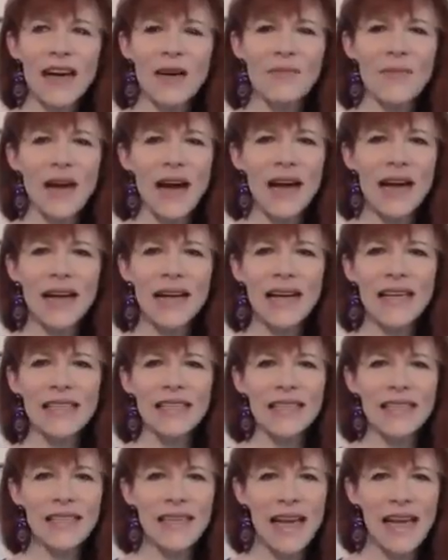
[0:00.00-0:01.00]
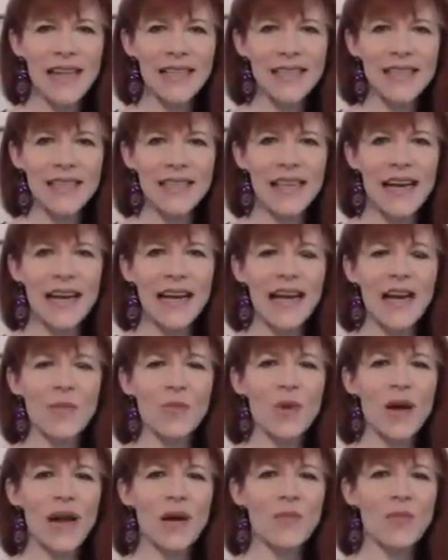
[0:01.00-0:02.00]
I'm not as intense as I
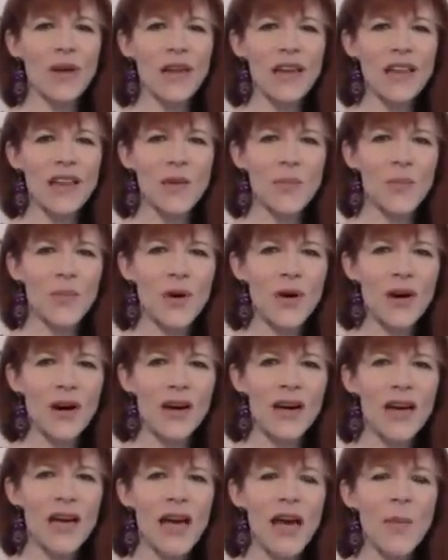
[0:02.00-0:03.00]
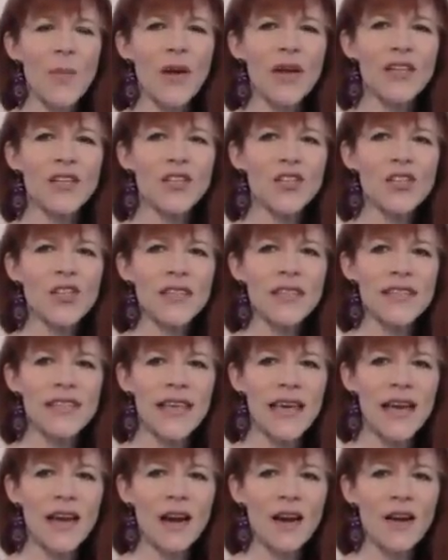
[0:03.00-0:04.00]
am when I'm reading the book, but it's just
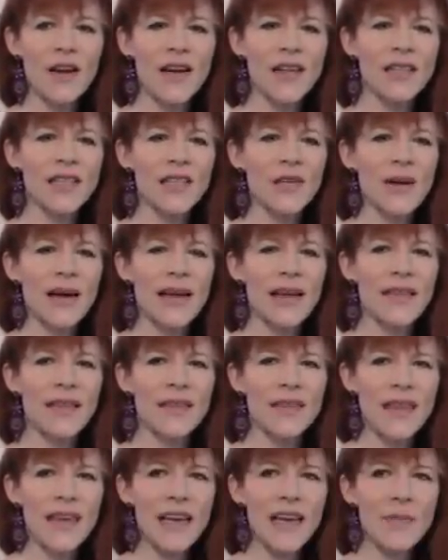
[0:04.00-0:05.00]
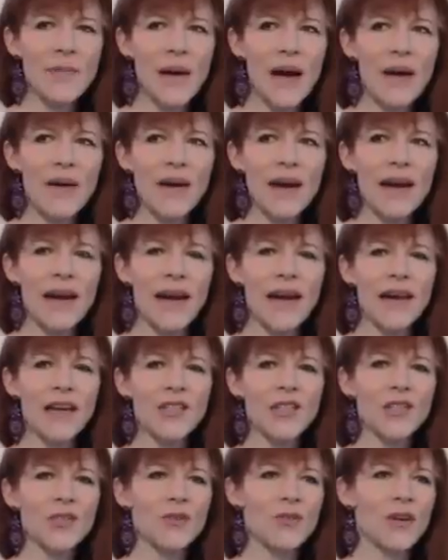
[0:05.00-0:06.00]
there. And so I can think about it in a
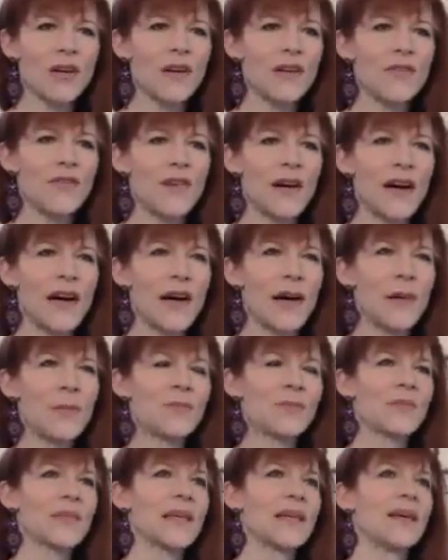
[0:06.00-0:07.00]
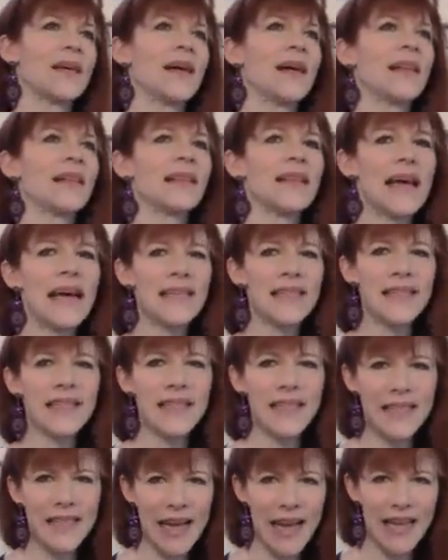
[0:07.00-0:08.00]
sort of less
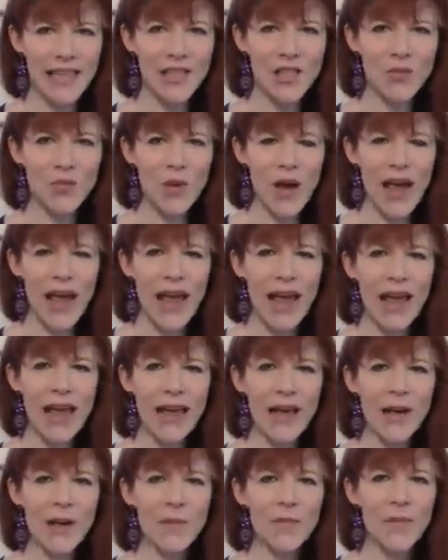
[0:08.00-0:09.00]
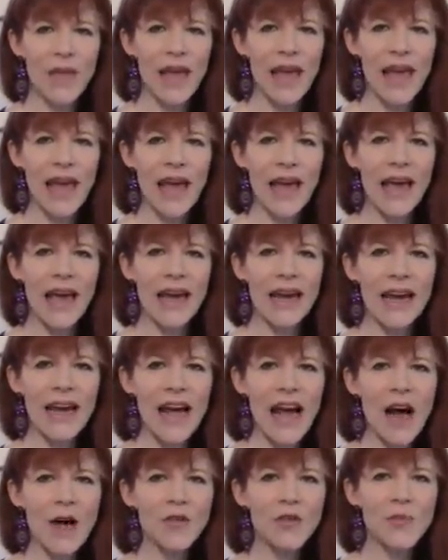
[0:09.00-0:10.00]
intense way. And it
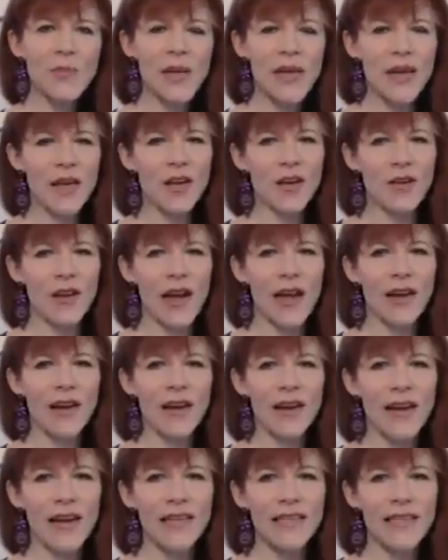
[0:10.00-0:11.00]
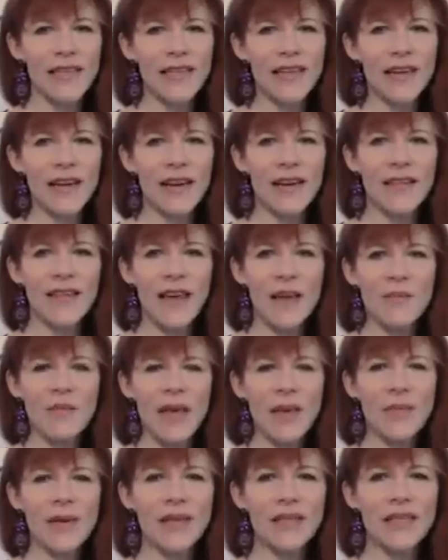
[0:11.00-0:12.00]
helps me ingrain an idea that
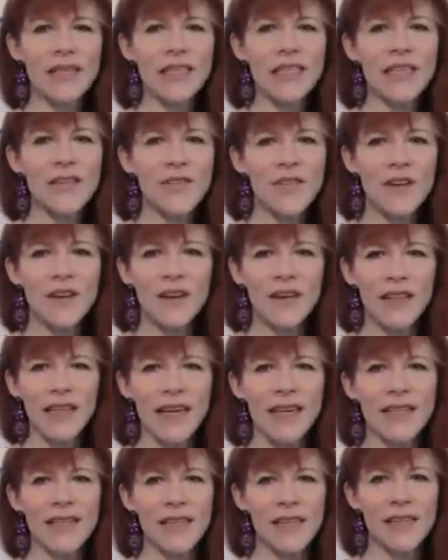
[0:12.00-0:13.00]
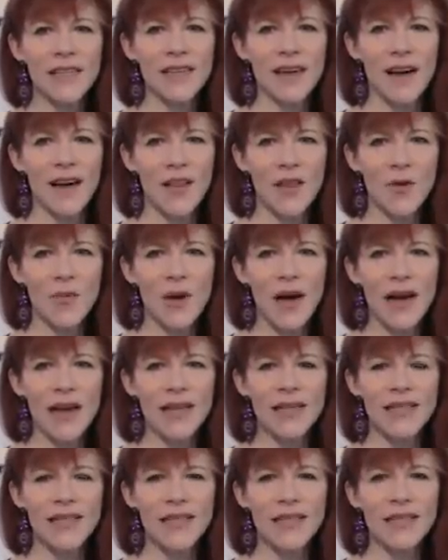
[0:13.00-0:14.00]
maybe is a difficult idea to
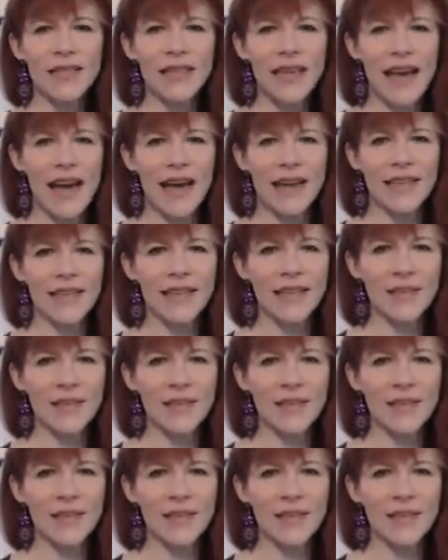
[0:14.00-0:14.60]
otherwise get.